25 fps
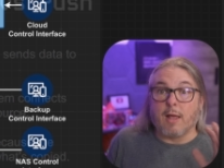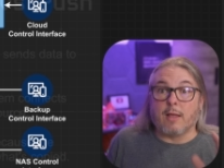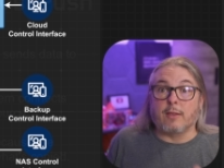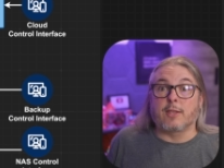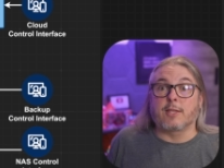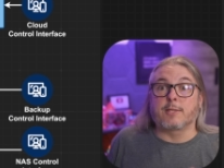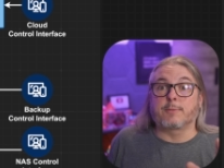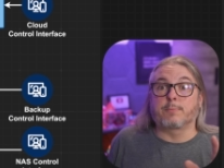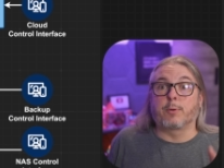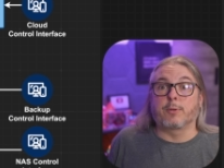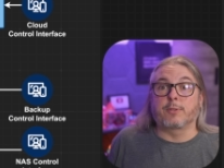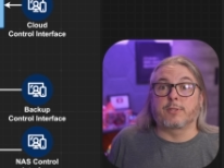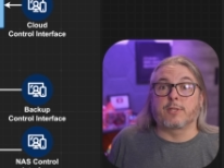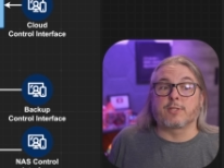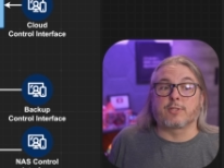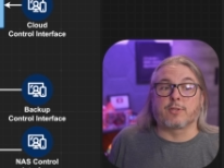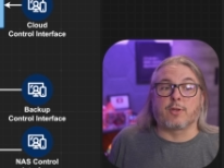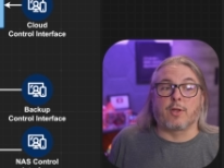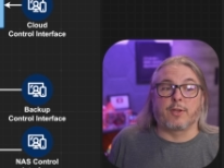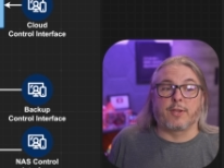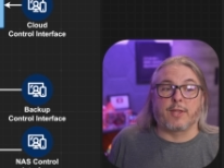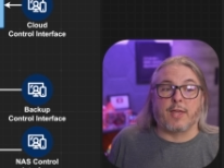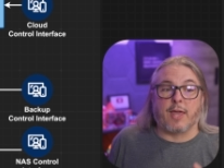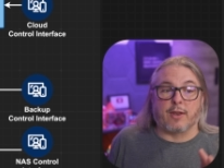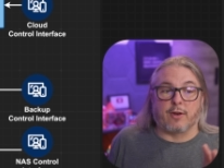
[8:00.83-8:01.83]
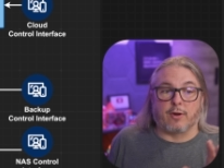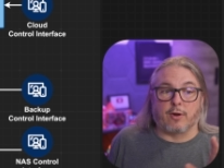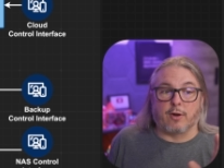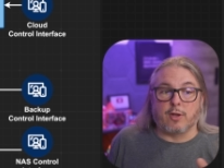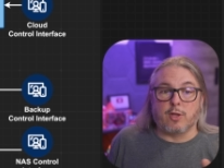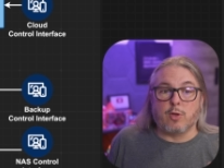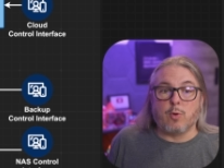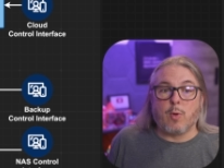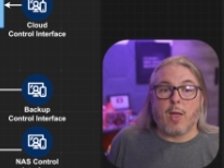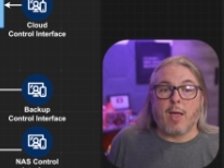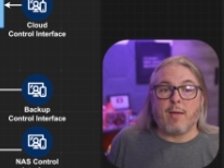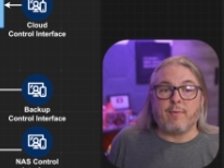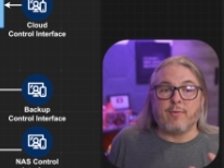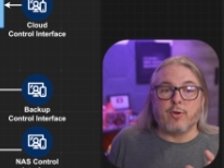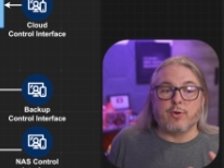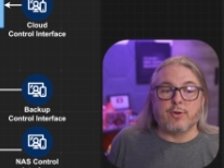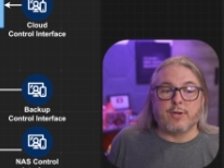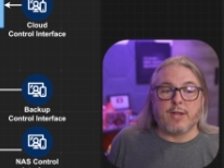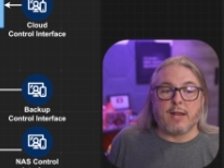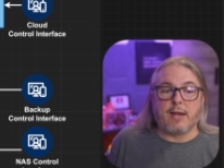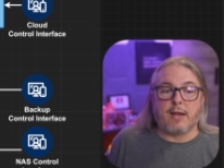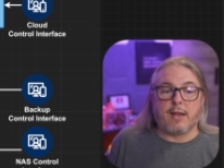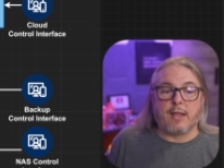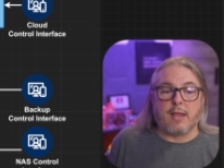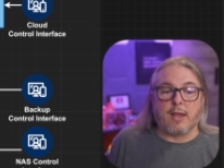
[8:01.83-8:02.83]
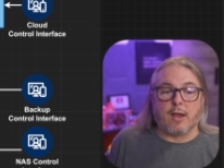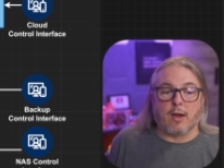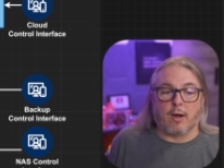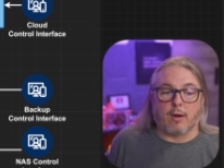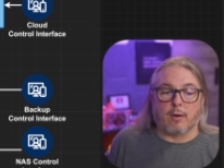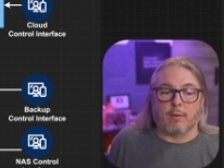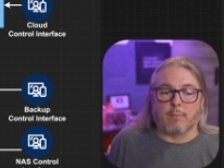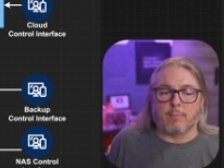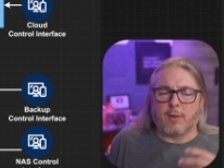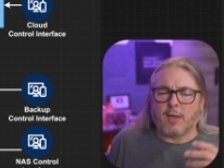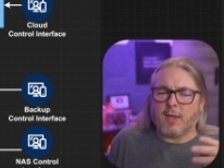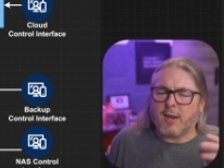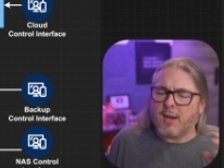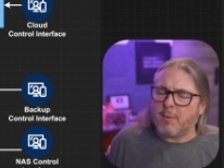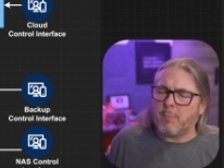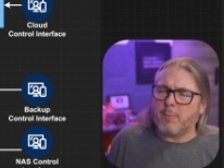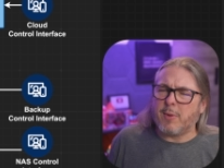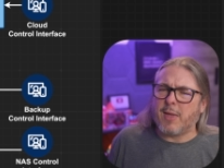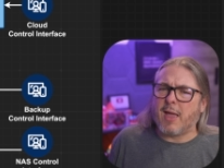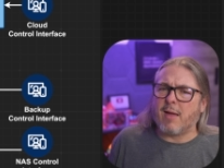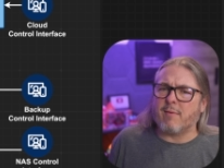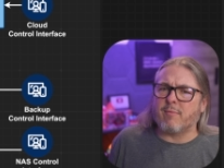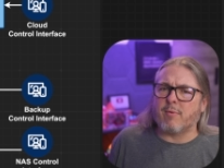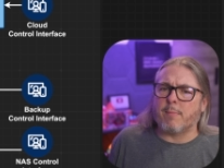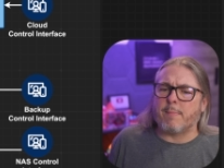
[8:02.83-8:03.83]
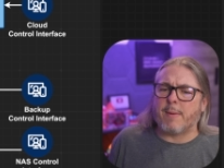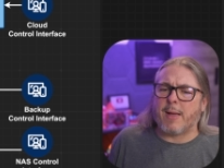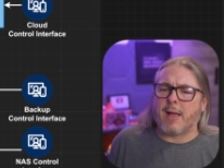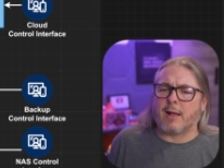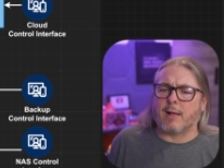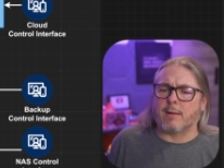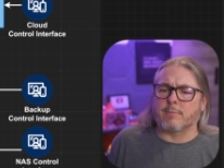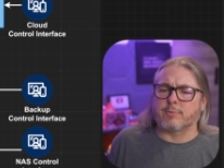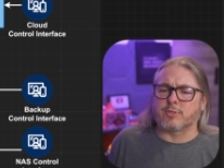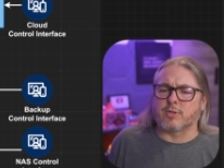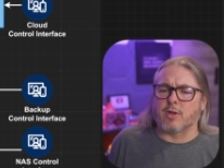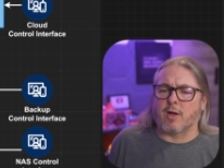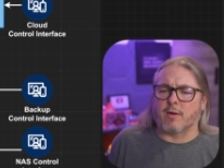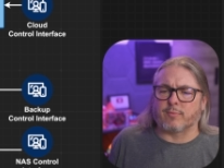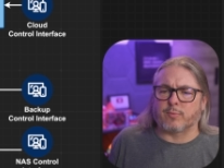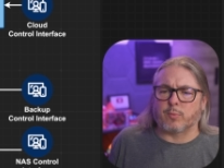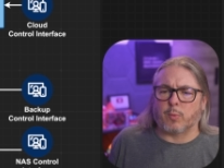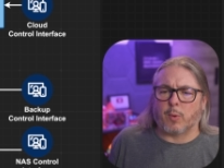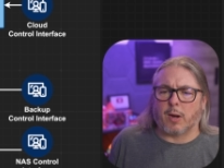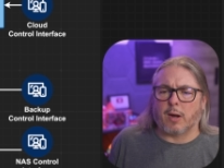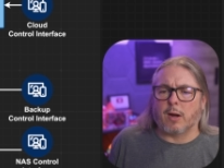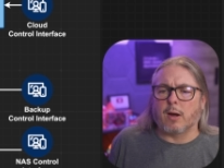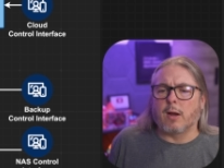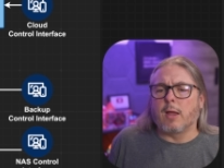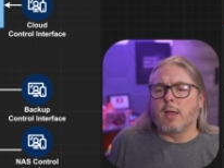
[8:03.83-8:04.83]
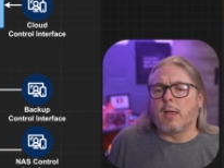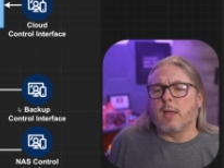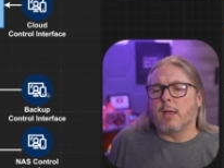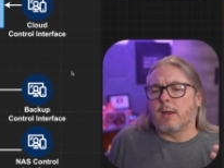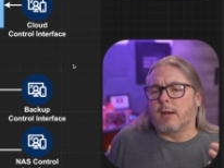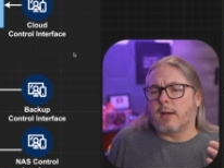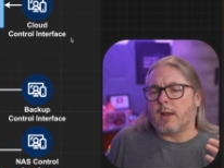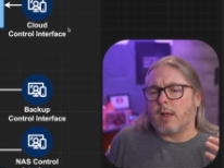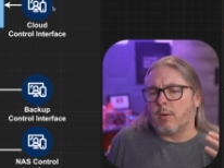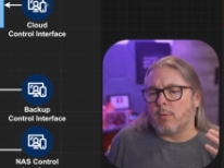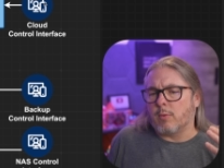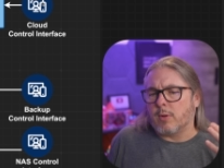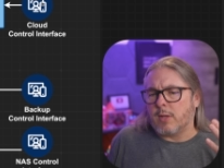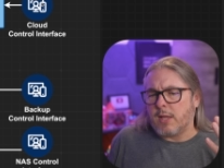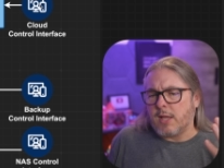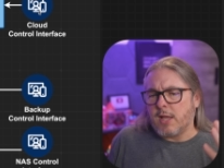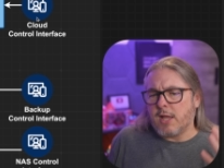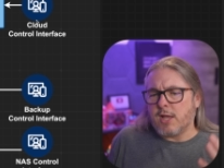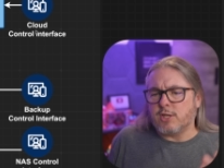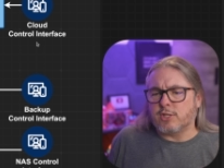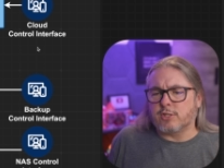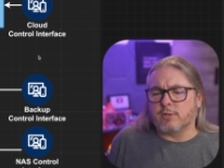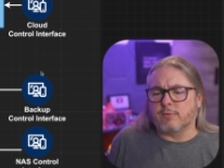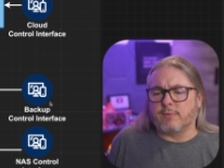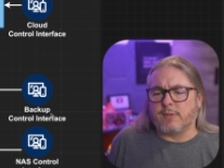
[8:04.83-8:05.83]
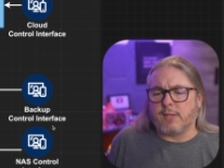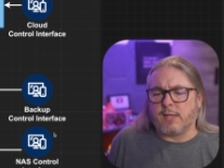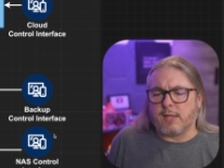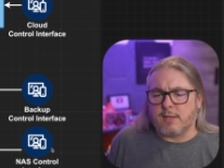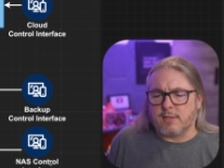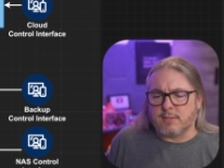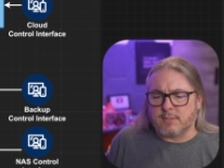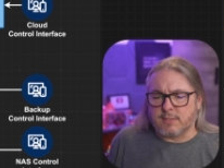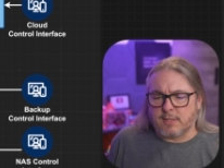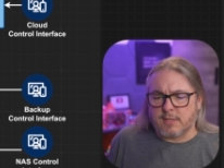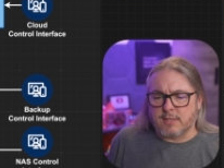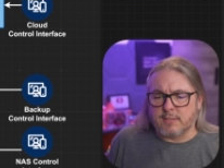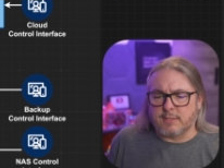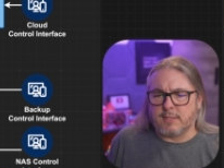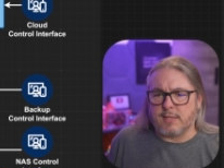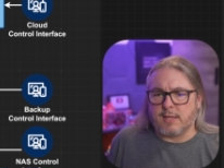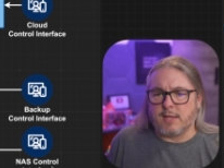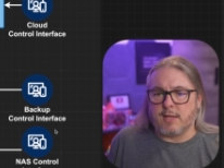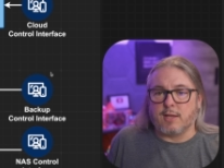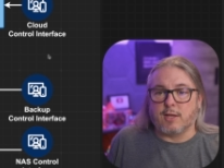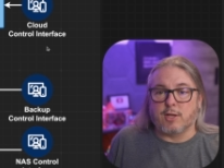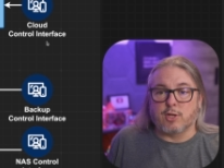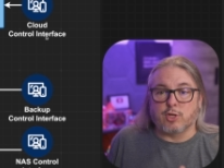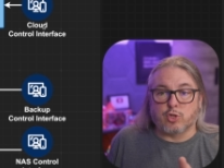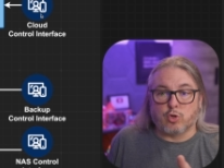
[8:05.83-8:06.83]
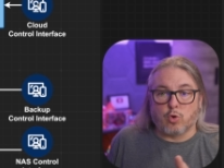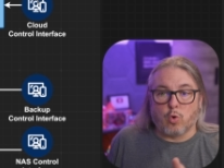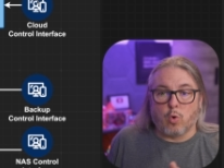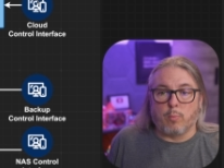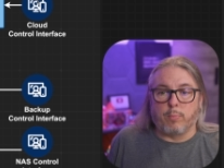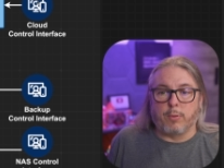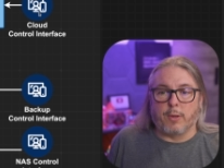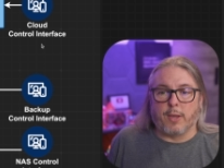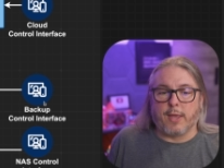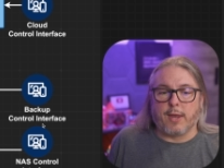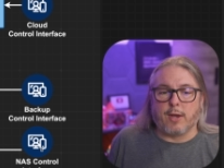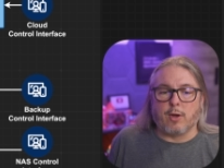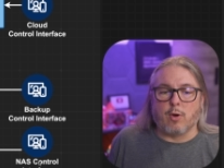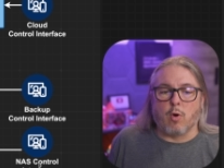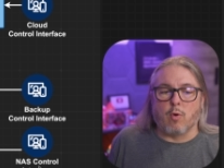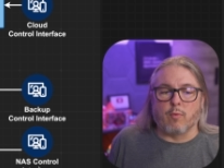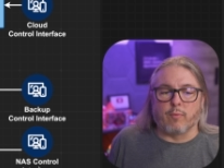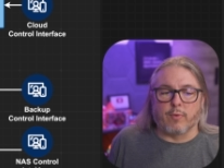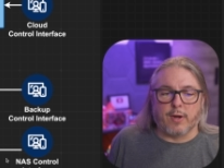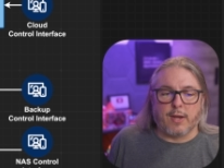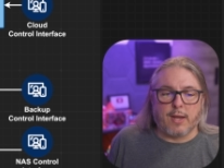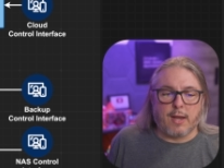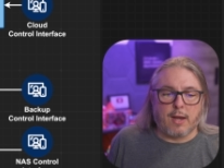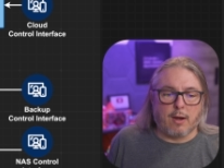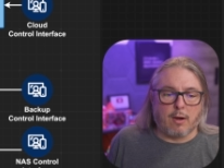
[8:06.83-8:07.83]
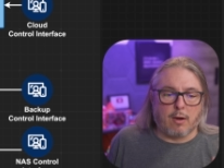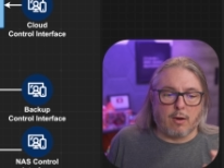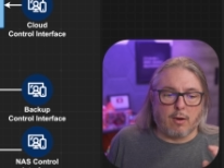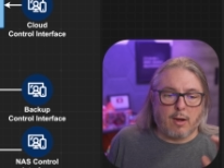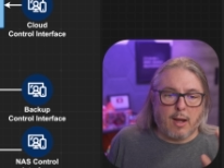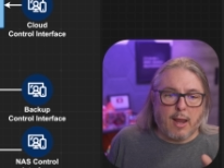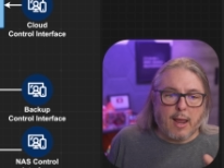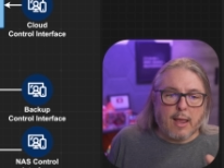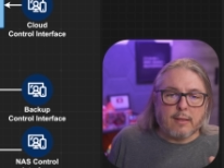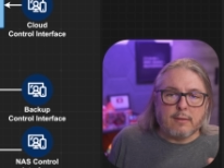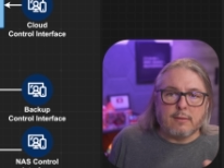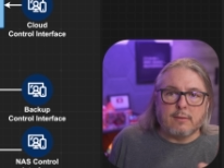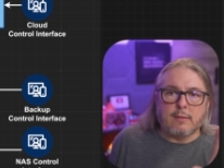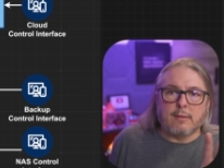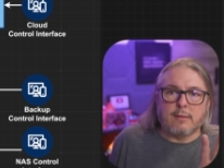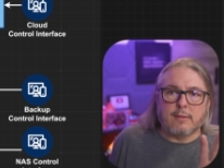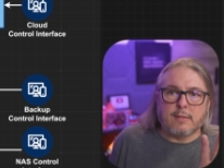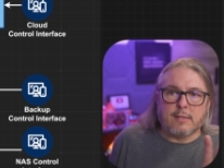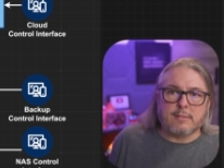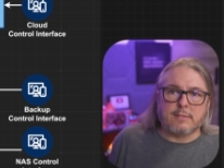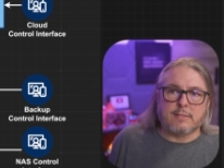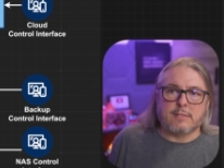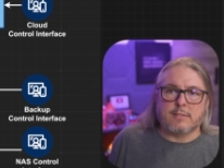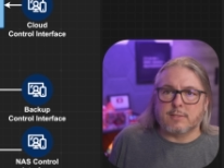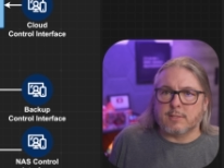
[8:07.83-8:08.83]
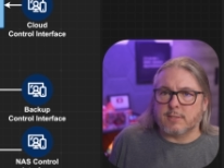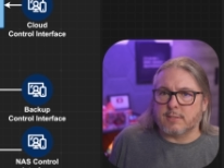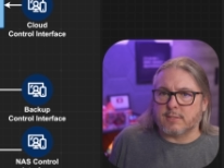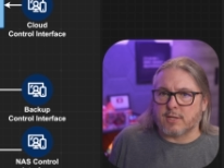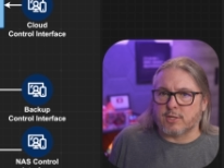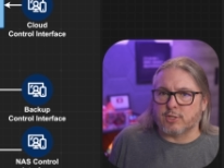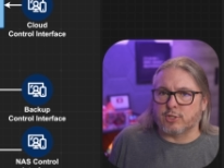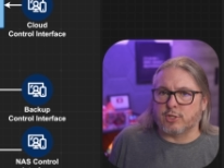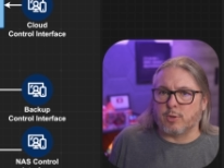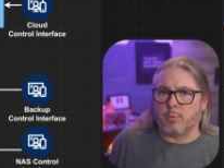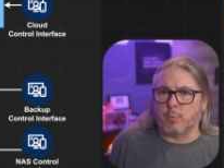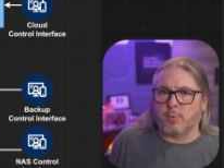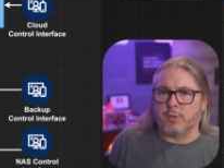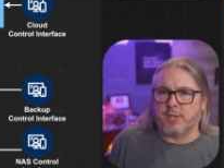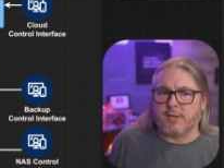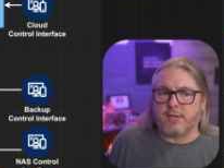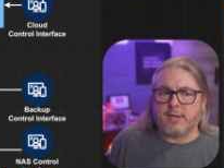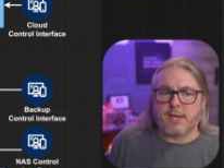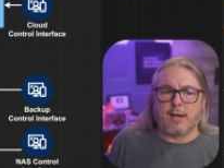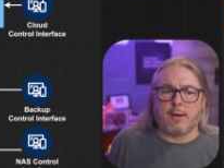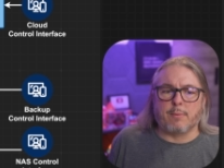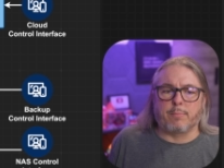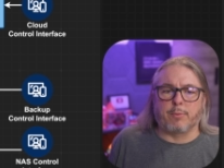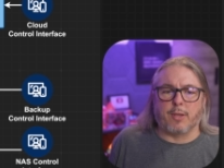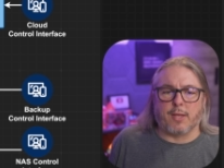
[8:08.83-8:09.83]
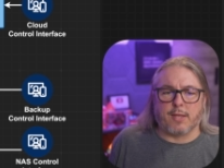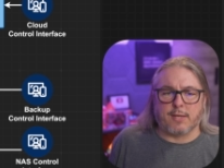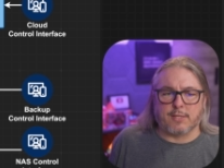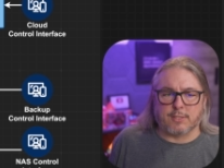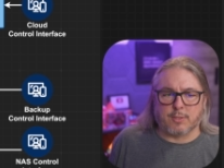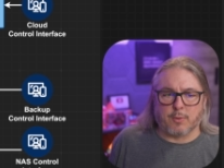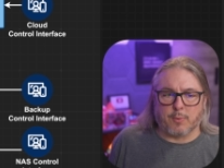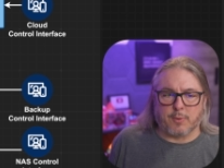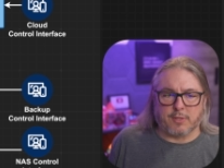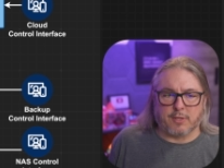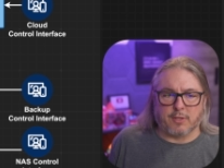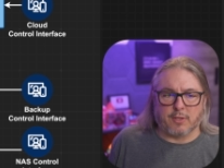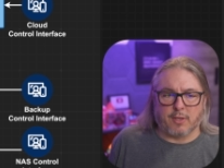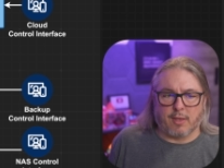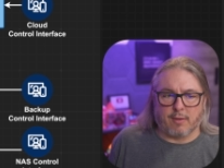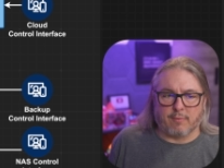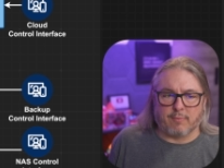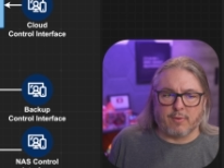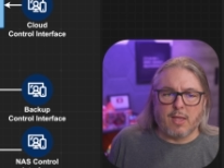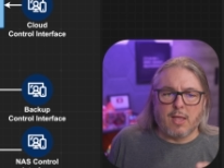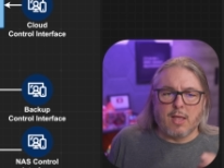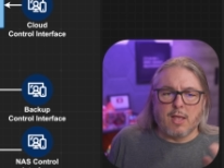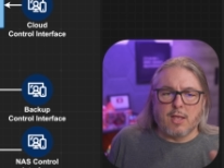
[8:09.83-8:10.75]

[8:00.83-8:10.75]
Now let's put this all together. You have your data here. And then we have our backup software. Now, each of these is the control plane over here, and this is essentially where the data plane is going to live.